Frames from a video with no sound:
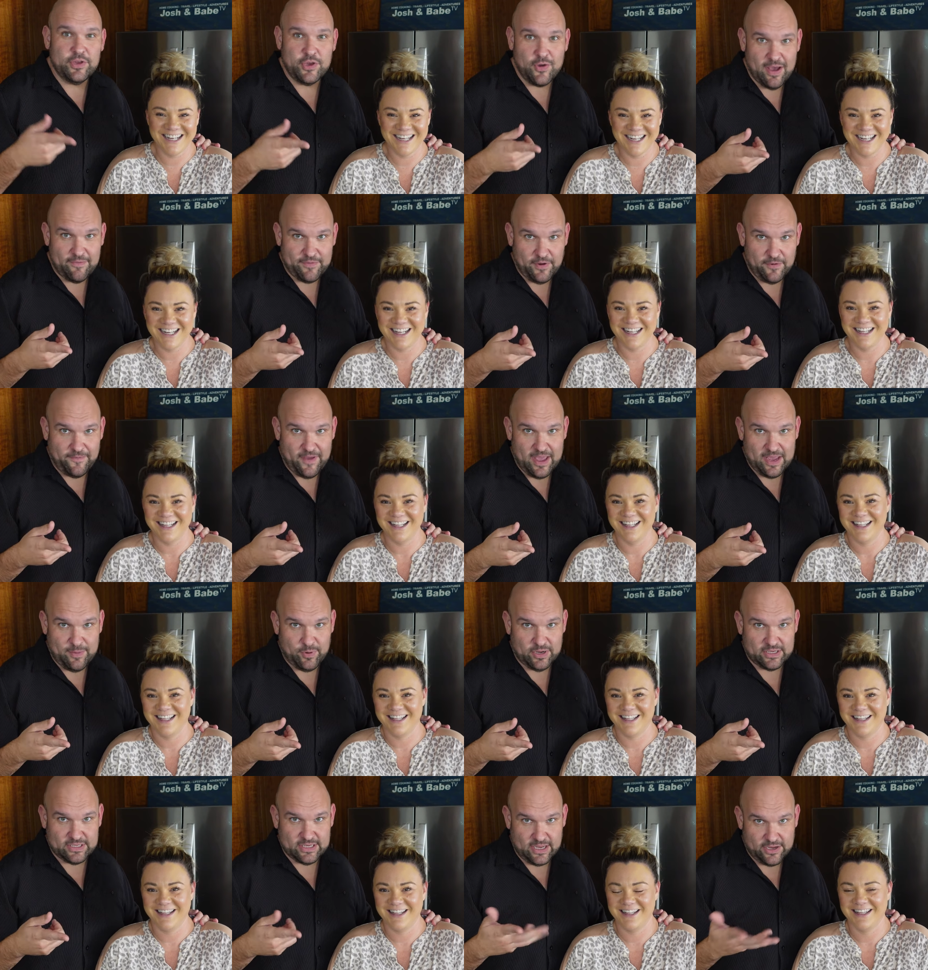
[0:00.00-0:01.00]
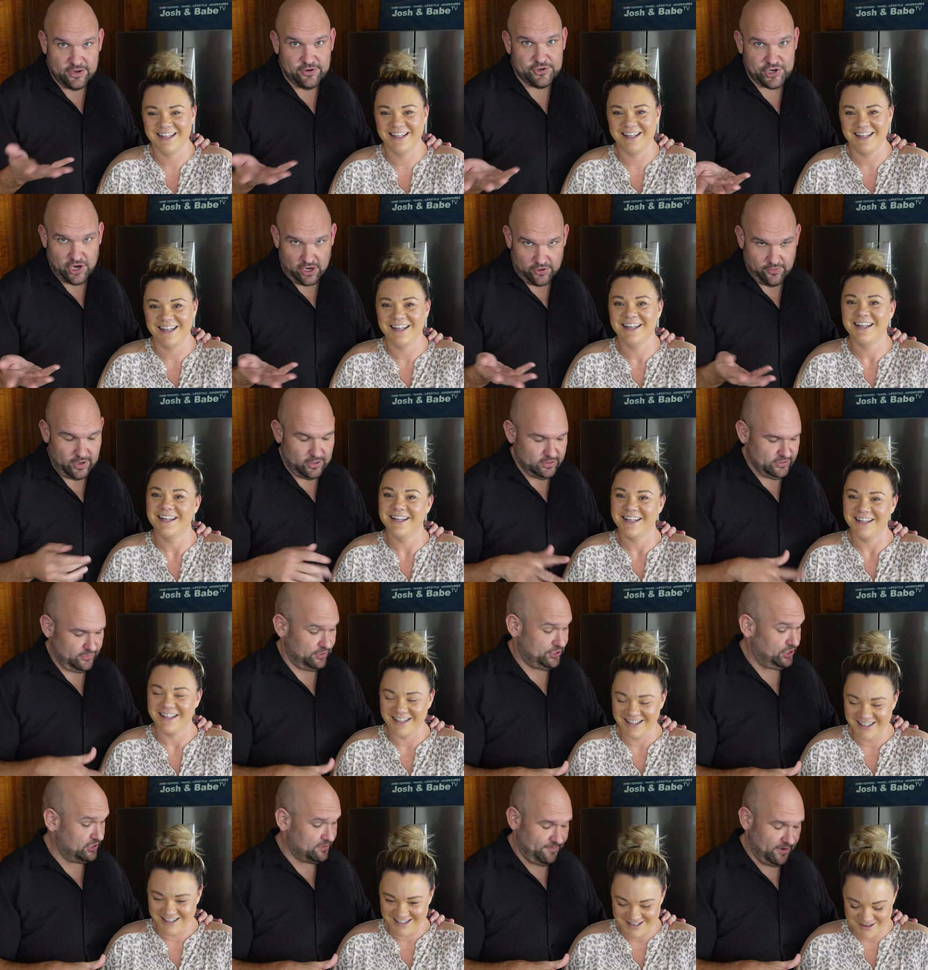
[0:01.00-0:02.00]
Speaker 1: you have your fake brisket, your chuck roast,
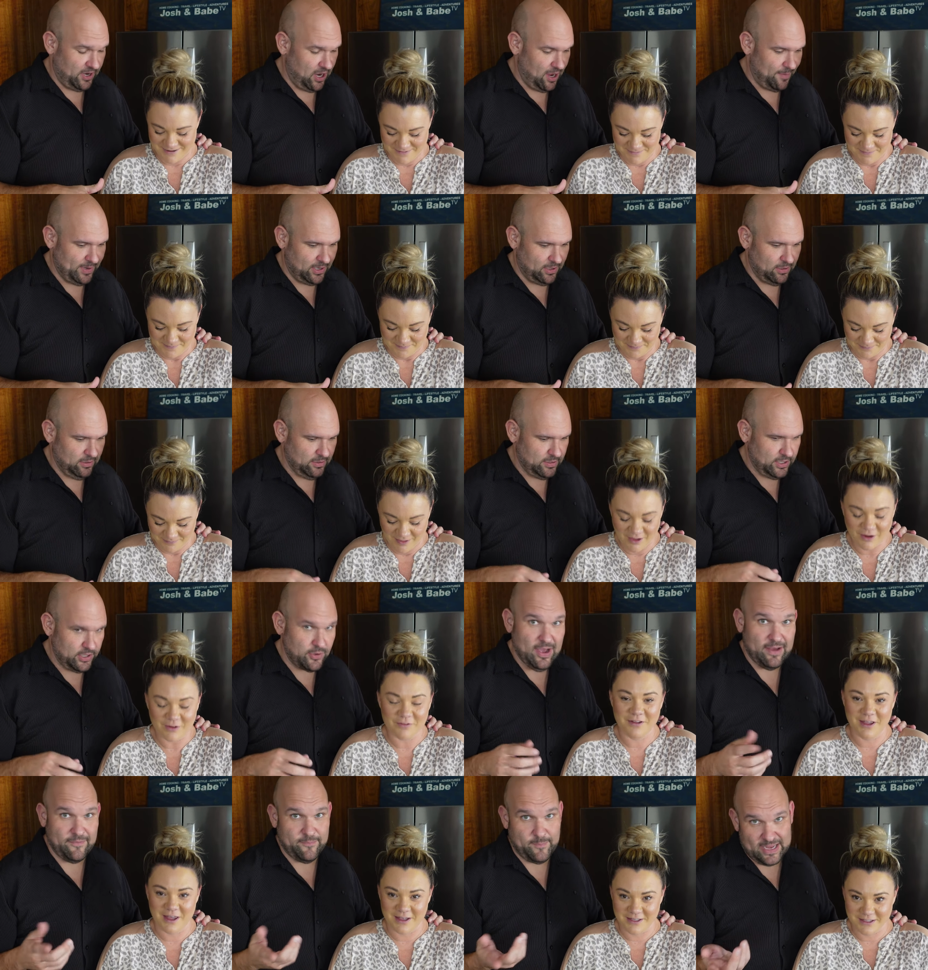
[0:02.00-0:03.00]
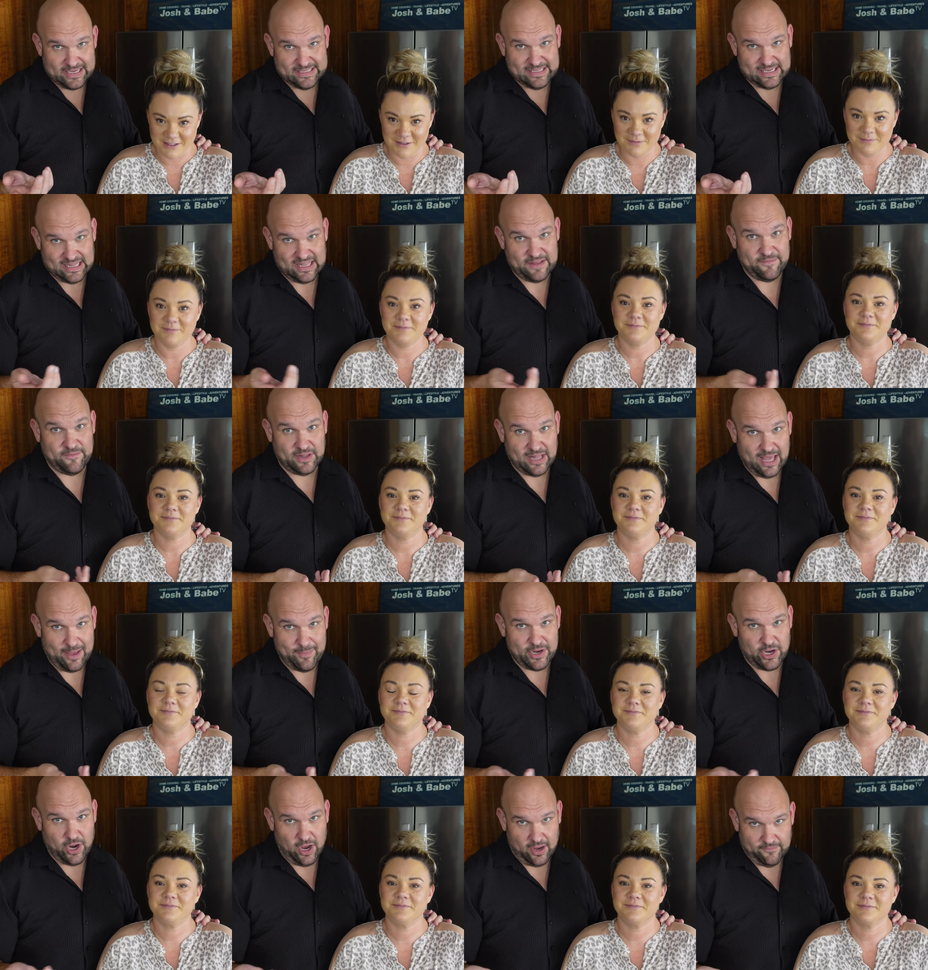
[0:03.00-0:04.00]
which is phenomenal. You have basically filet
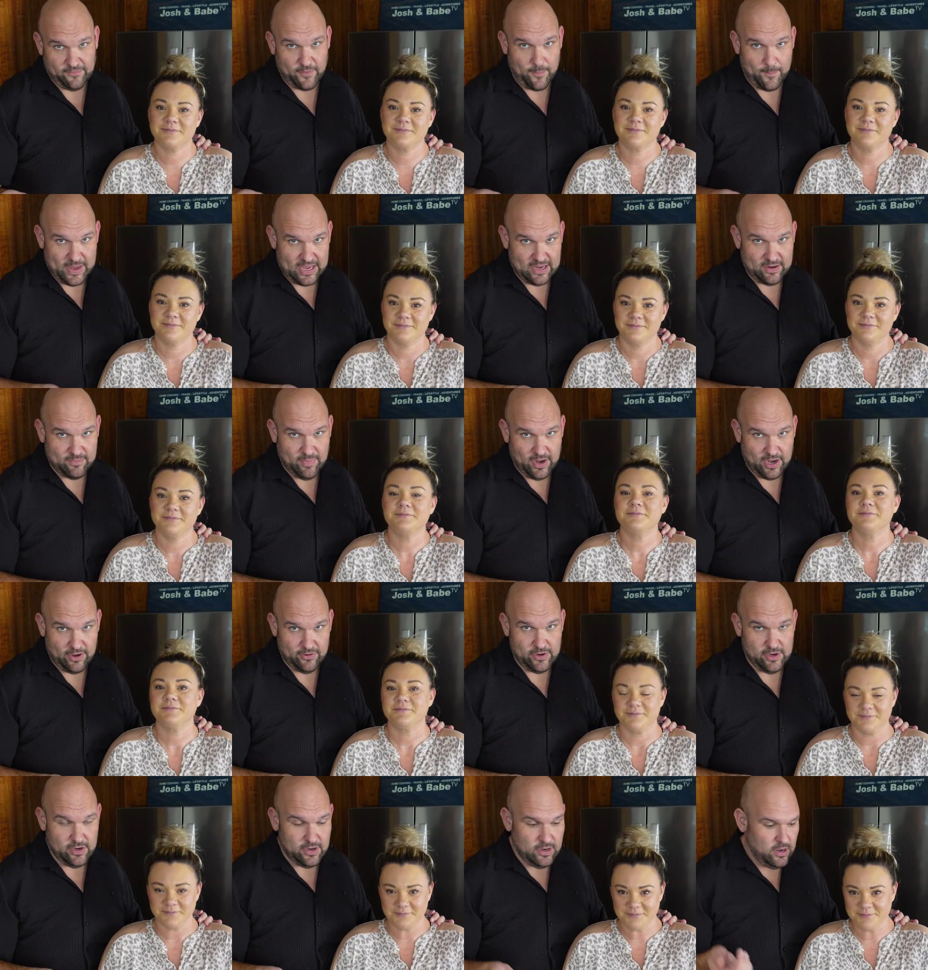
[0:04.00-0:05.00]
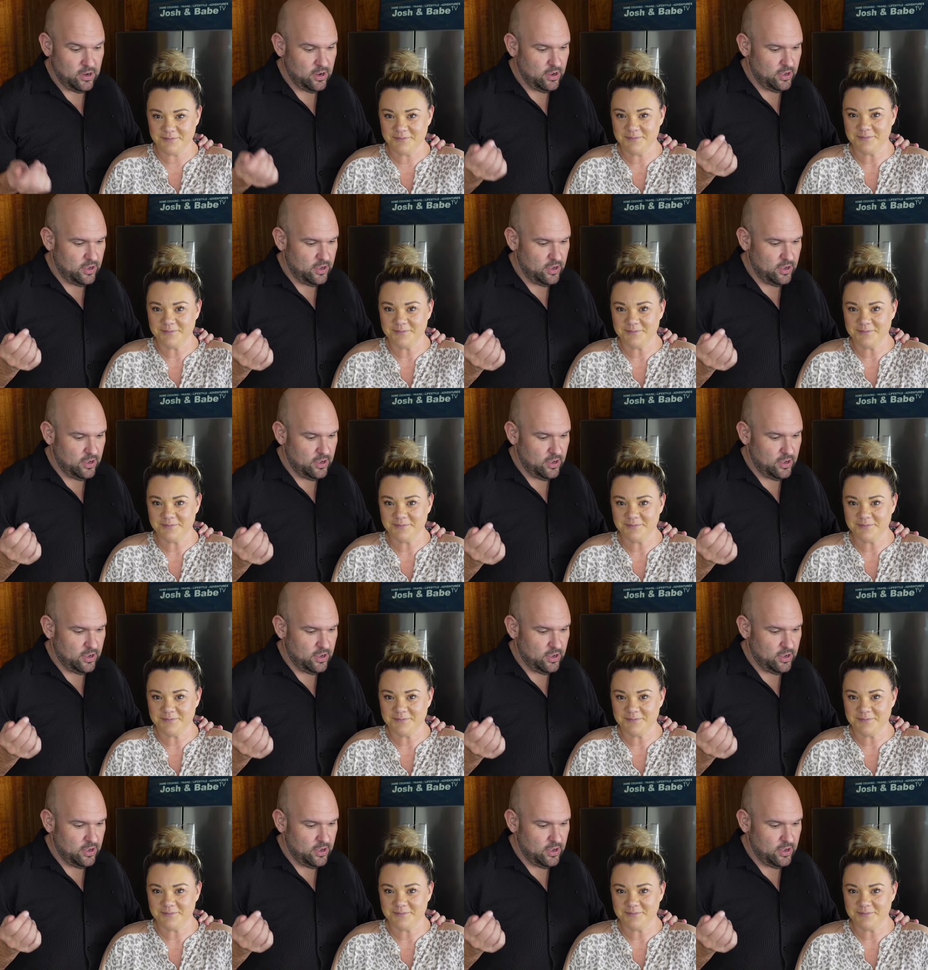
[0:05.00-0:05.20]
mignon from meat and bone. Mm -hmm.